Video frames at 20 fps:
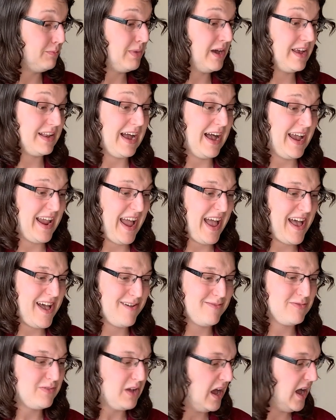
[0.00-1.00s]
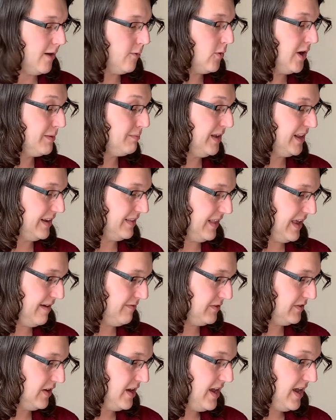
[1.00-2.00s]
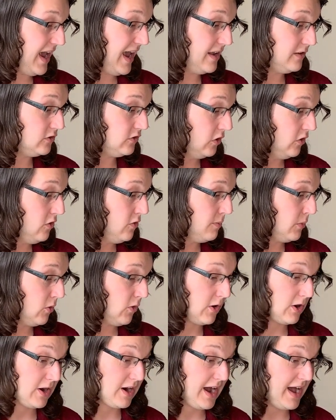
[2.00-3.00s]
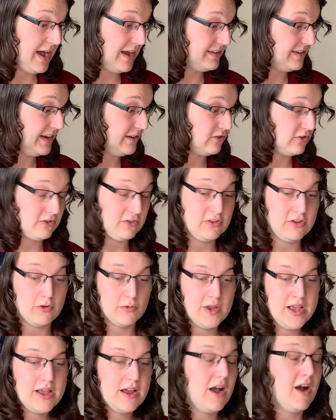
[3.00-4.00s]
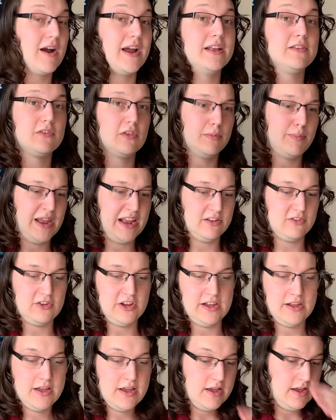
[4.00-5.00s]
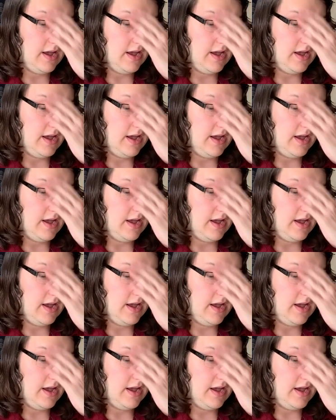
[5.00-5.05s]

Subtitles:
but I have 1 minute left and 2 more dangers to do. All right, so the Banshee.